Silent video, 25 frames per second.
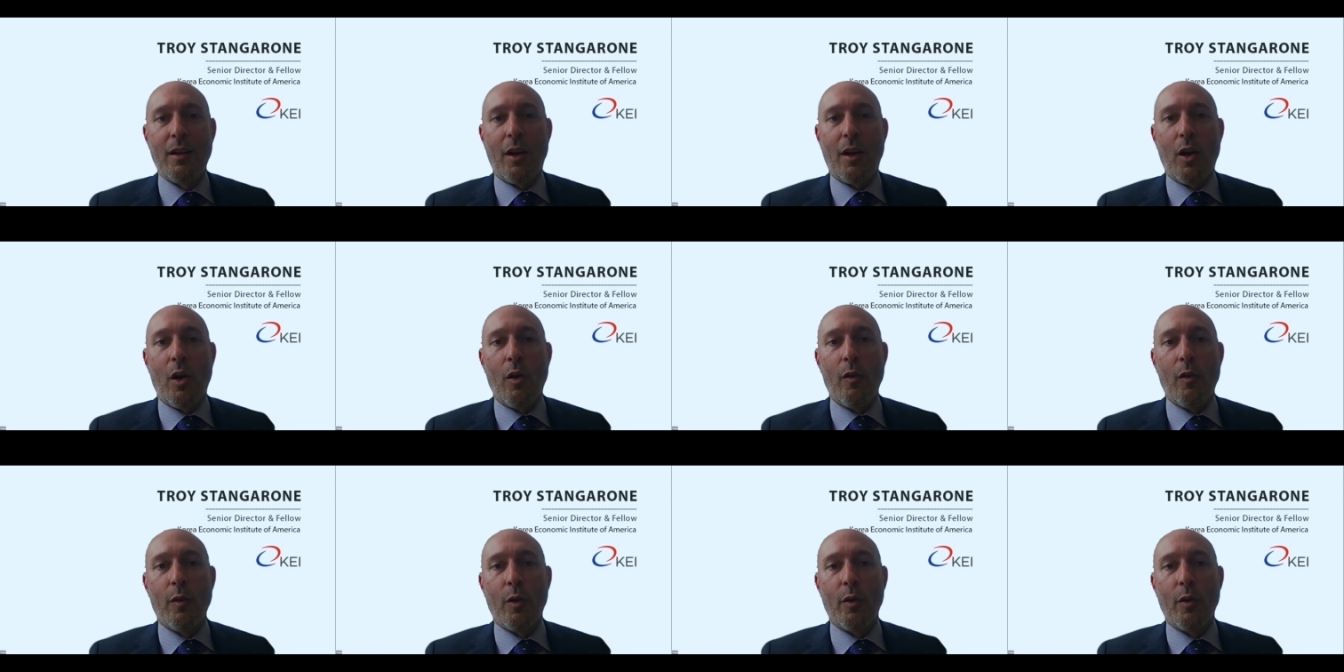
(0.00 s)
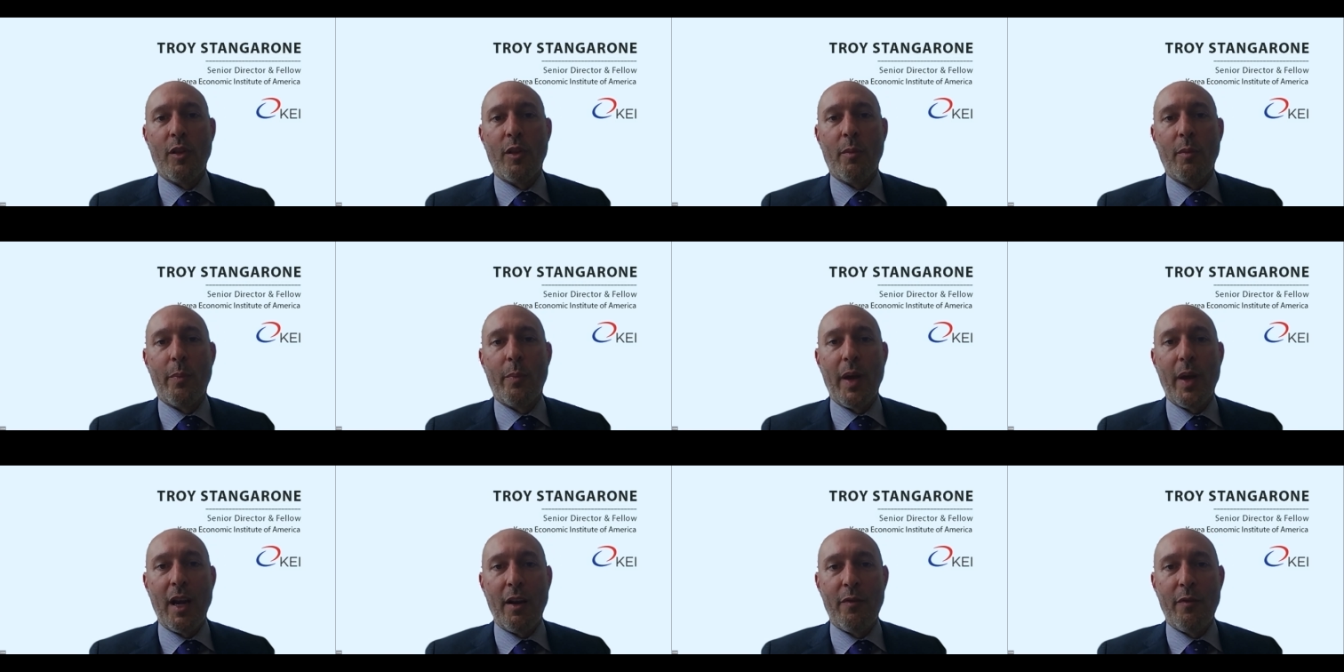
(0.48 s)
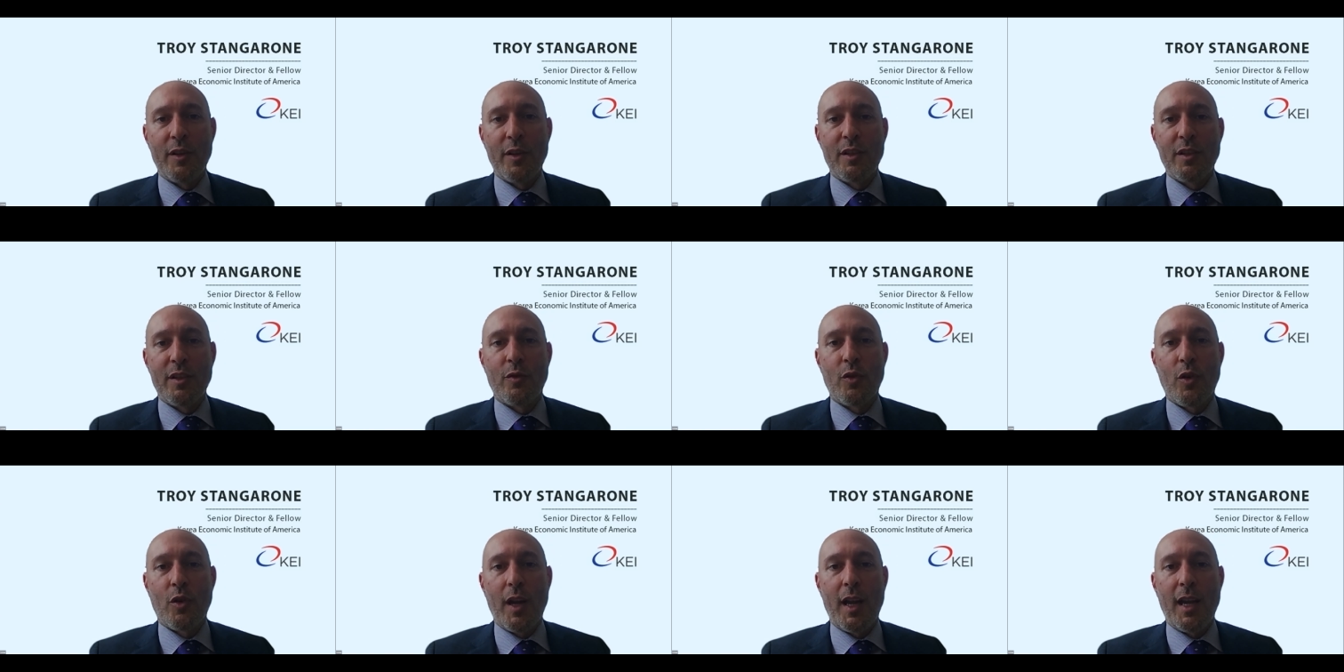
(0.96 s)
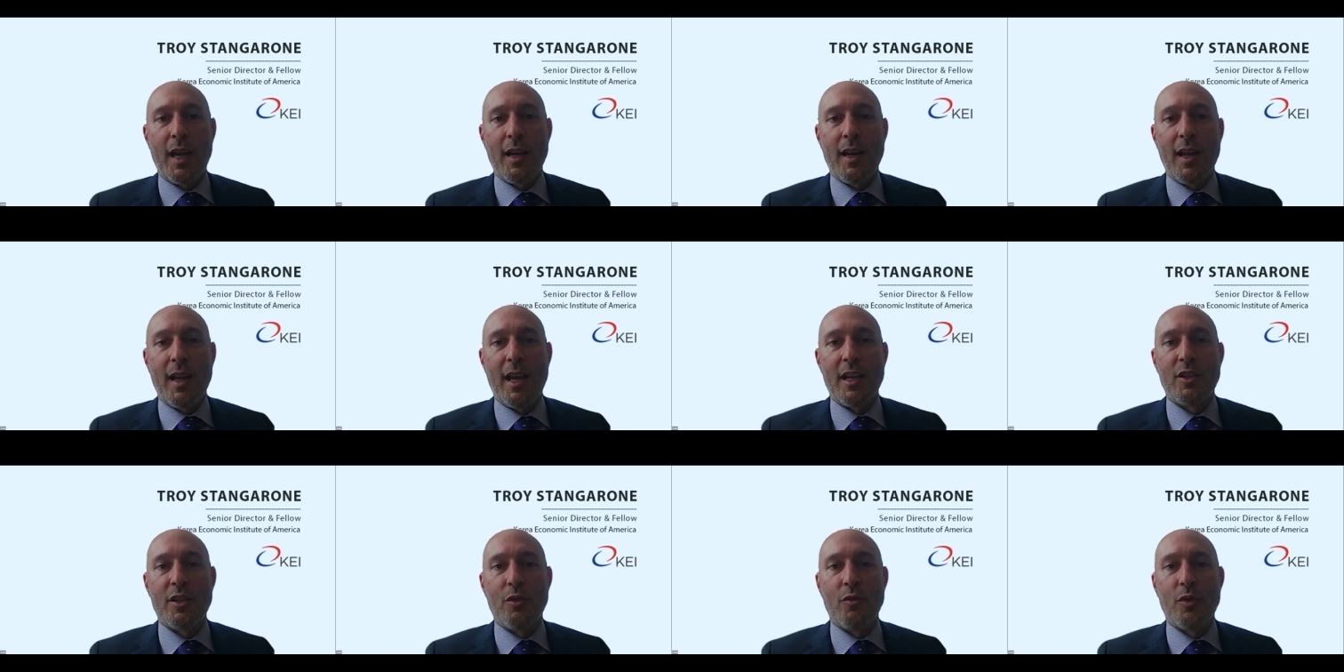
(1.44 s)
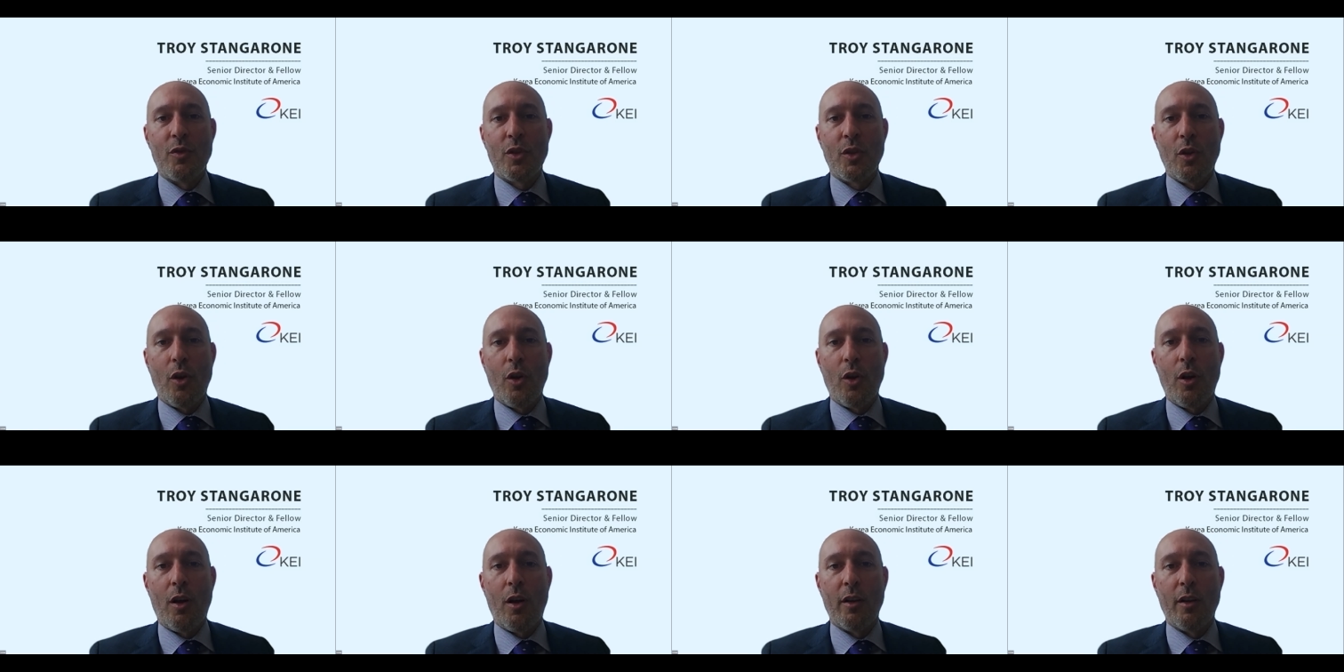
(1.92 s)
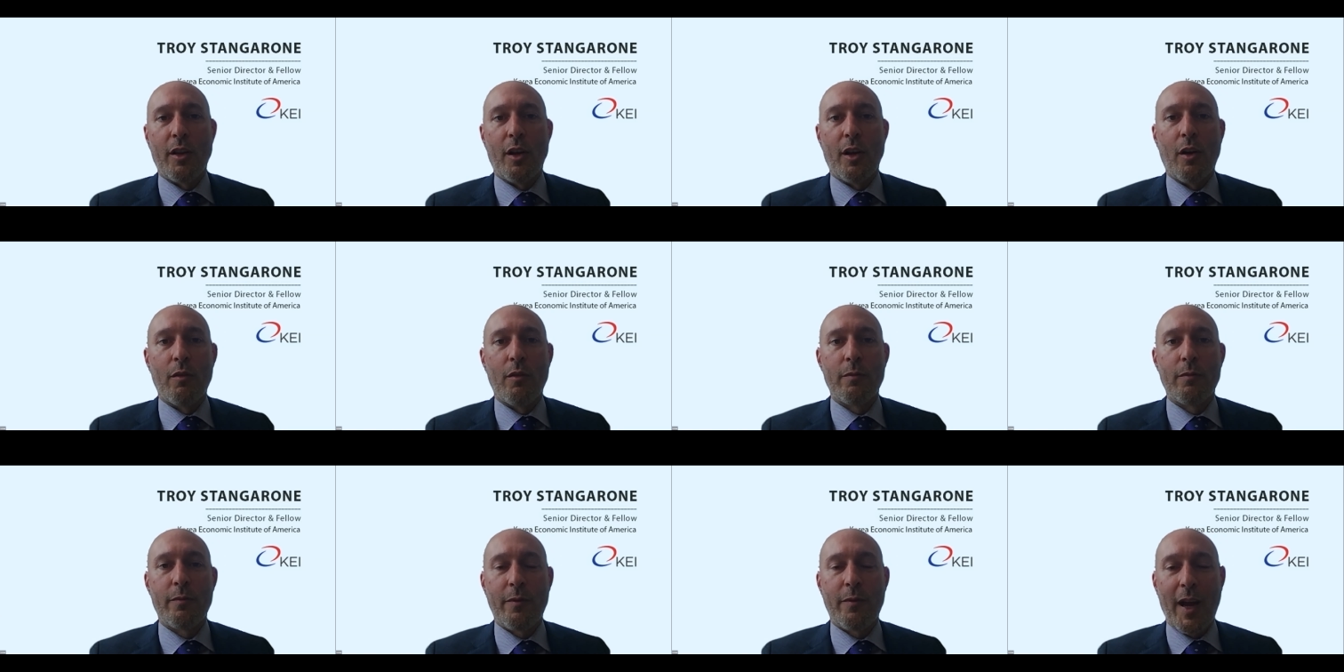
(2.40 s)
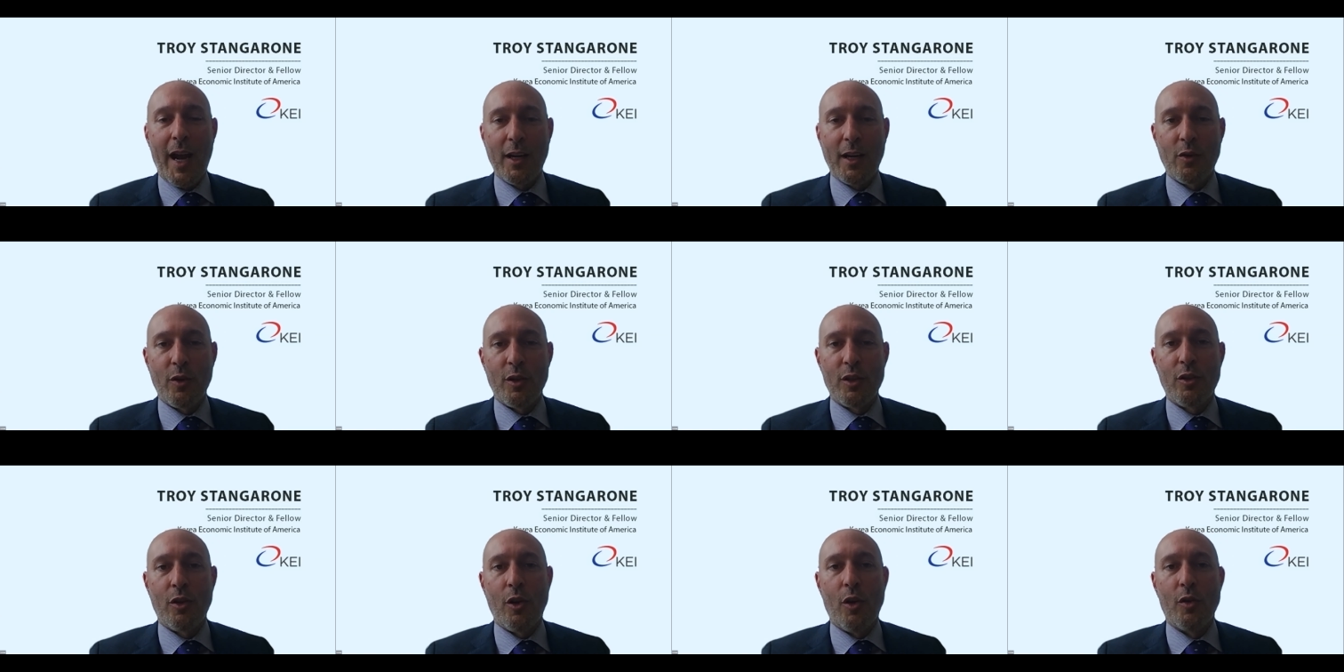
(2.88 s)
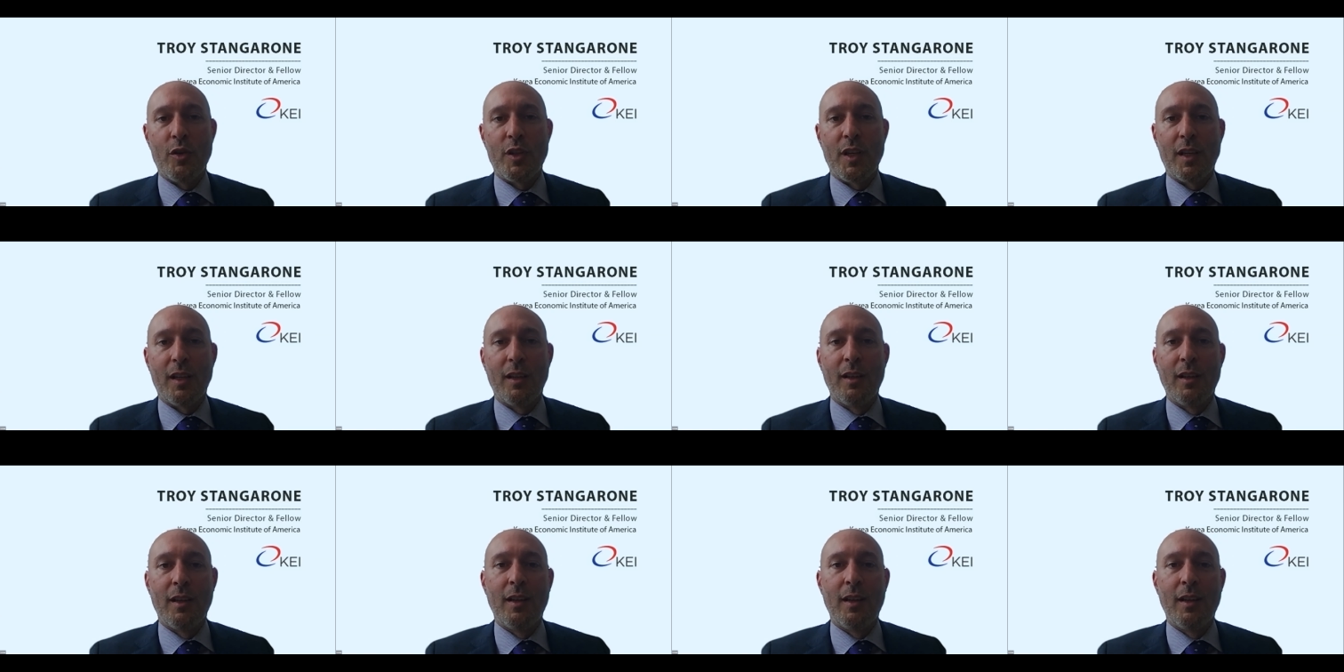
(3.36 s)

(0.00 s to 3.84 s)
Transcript: over the benefits of trade, as you saw, factories closing.